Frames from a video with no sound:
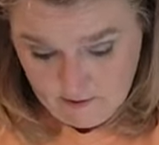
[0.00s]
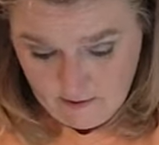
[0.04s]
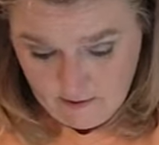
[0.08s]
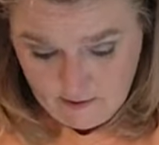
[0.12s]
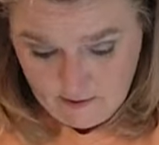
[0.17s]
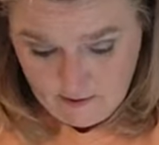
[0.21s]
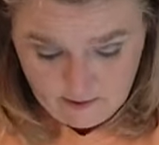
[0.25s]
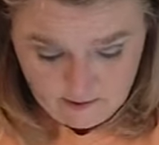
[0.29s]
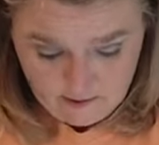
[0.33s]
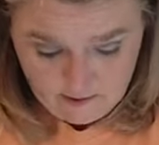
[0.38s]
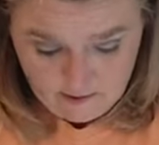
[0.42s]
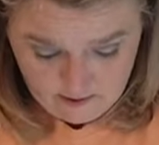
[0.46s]

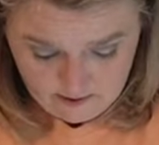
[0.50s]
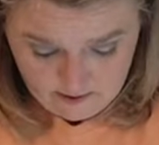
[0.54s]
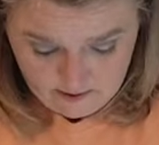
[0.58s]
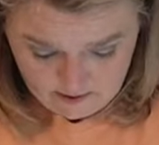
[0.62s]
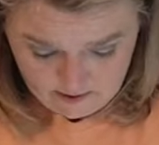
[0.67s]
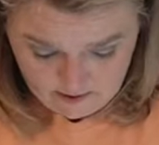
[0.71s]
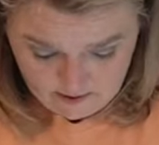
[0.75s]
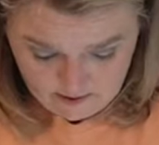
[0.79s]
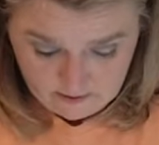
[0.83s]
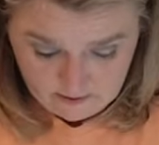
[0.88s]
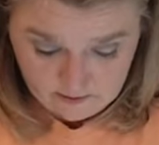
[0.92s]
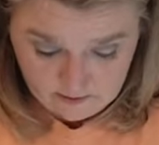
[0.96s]

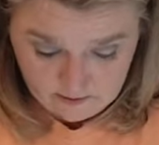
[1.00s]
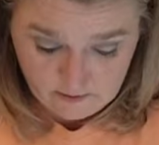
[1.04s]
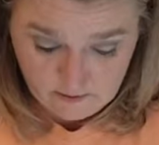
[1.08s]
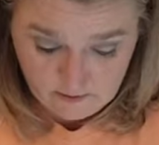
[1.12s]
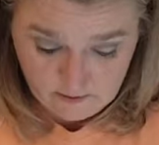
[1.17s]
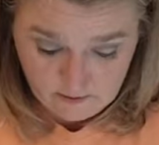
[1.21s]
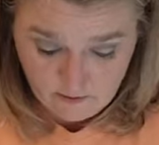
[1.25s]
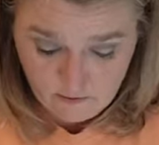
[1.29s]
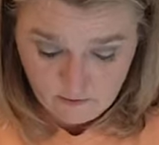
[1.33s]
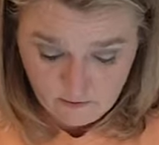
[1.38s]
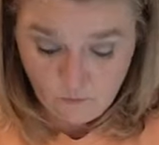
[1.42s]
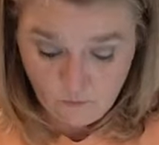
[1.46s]
Okay,
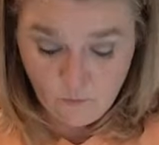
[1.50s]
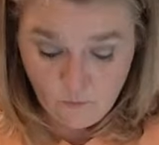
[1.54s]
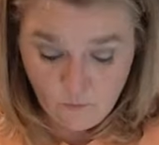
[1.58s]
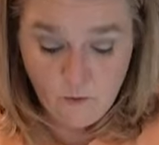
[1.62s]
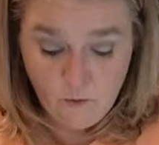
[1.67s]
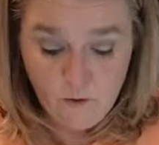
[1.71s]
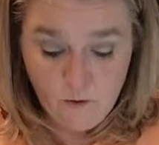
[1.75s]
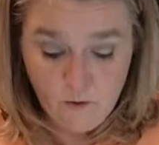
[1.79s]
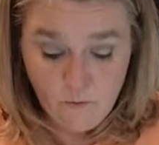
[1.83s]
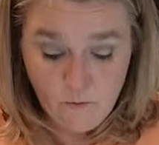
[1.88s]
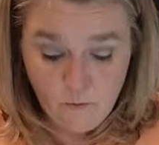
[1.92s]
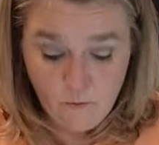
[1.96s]
so
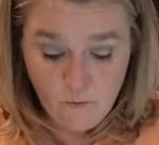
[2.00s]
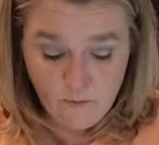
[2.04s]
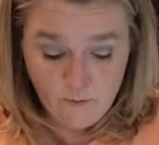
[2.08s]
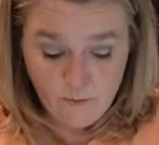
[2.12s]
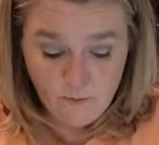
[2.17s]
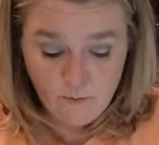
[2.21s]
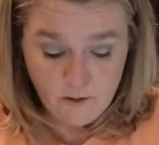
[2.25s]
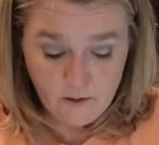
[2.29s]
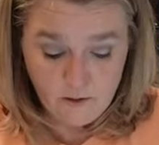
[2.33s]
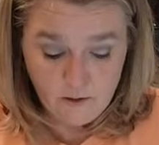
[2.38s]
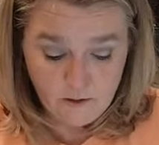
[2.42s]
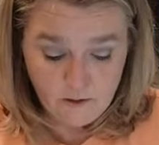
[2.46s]
what I'm
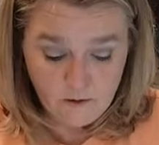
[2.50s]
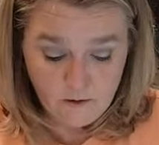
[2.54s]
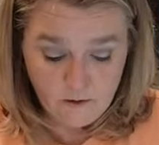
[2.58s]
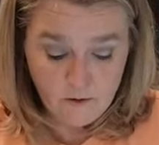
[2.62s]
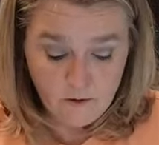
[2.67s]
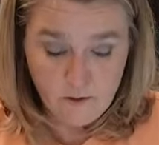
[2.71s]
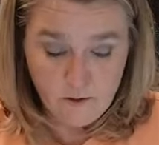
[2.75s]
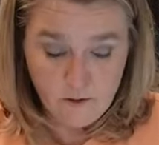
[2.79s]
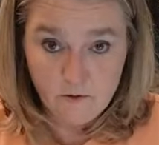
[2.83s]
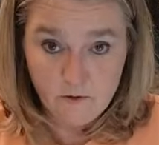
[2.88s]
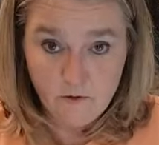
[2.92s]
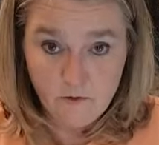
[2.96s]
going to do
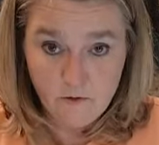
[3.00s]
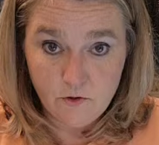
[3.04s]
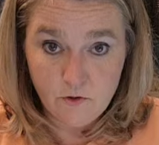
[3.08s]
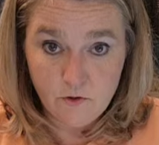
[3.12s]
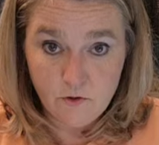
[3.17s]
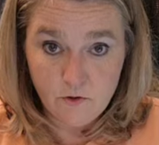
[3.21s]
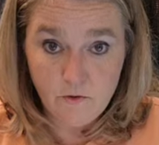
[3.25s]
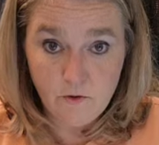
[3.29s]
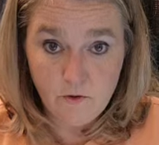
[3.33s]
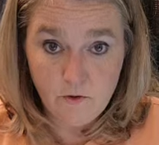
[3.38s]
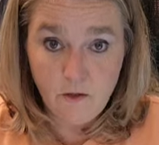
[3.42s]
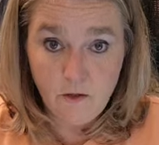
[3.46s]
is there's
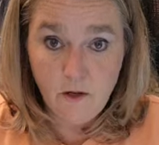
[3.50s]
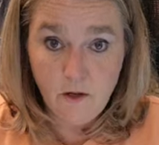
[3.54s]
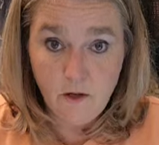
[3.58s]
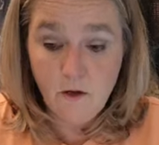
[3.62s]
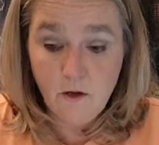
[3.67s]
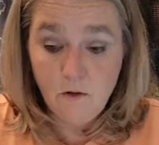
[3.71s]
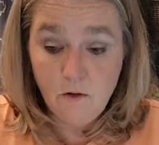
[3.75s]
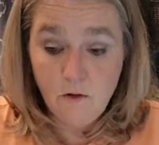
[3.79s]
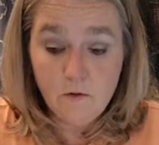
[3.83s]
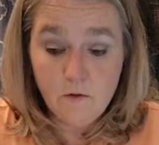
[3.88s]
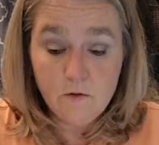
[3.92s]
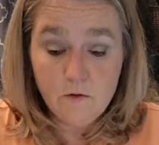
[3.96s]
2 little
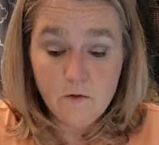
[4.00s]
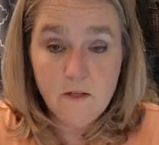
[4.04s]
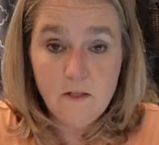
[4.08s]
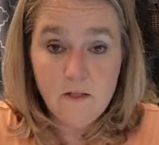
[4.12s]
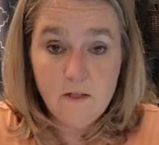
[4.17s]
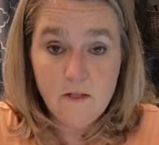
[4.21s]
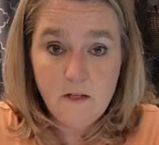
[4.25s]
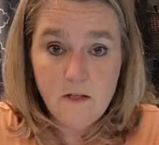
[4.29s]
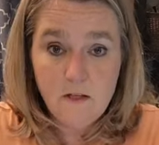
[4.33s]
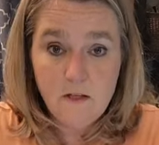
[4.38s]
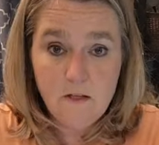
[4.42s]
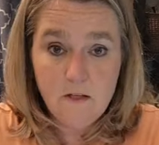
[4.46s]
holes in
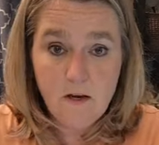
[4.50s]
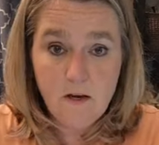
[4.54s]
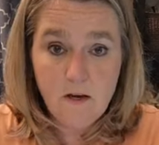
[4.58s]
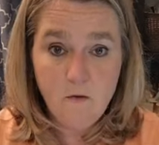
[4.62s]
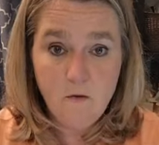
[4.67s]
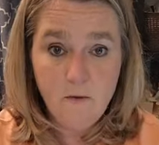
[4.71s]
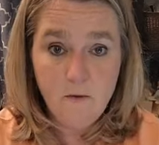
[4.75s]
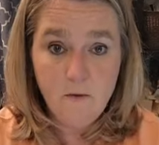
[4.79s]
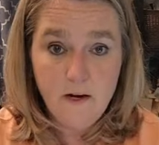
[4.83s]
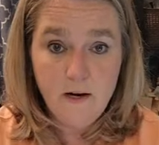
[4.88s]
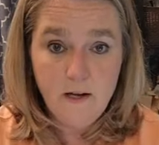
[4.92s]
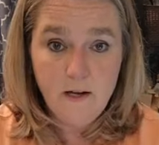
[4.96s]
this
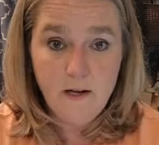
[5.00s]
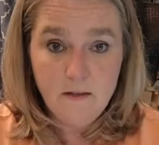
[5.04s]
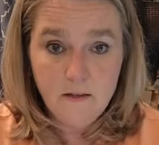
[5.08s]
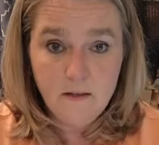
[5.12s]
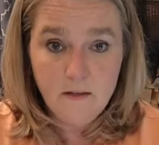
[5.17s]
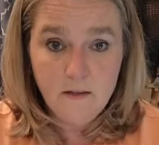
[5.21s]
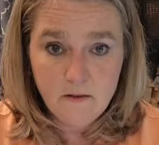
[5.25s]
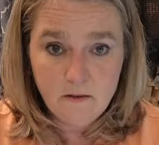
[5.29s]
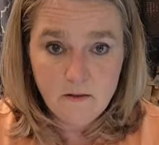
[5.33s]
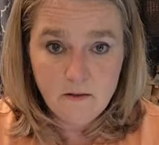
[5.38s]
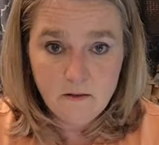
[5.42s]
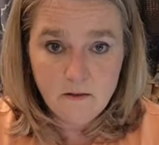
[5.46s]
already
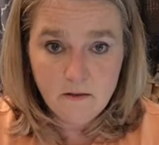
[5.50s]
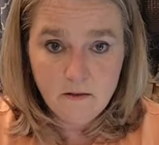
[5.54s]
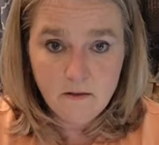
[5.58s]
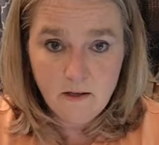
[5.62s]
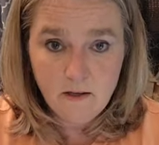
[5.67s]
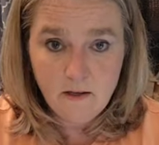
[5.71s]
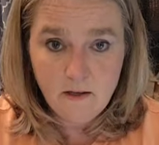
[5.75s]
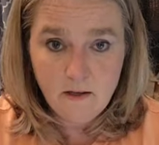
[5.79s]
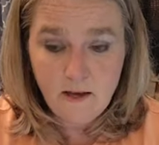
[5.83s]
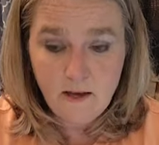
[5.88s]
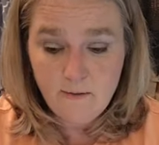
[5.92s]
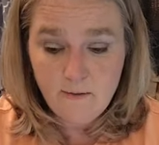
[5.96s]
that
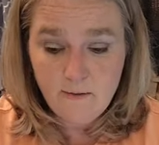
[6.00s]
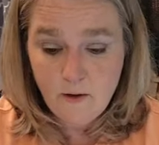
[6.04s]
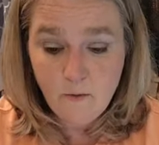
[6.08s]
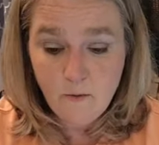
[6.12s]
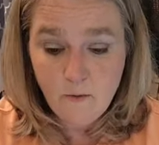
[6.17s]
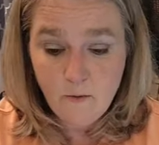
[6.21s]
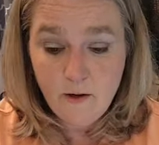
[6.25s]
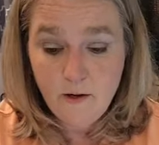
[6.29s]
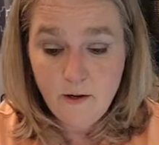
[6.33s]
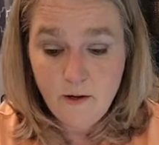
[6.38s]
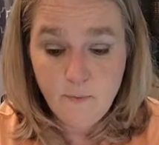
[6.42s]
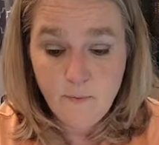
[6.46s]
it came that
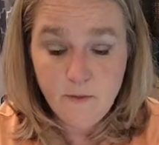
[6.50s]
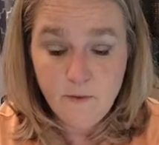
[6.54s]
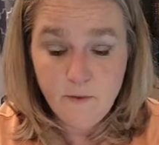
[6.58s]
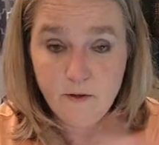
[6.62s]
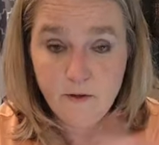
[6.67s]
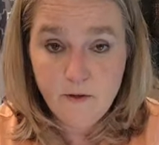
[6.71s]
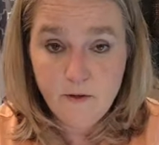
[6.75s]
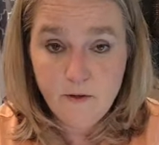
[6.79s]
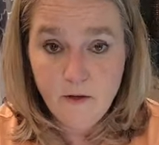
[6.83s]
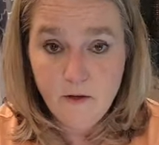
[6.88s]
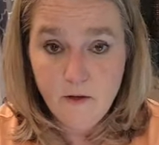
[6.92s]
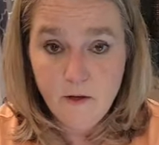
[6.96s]
way to put the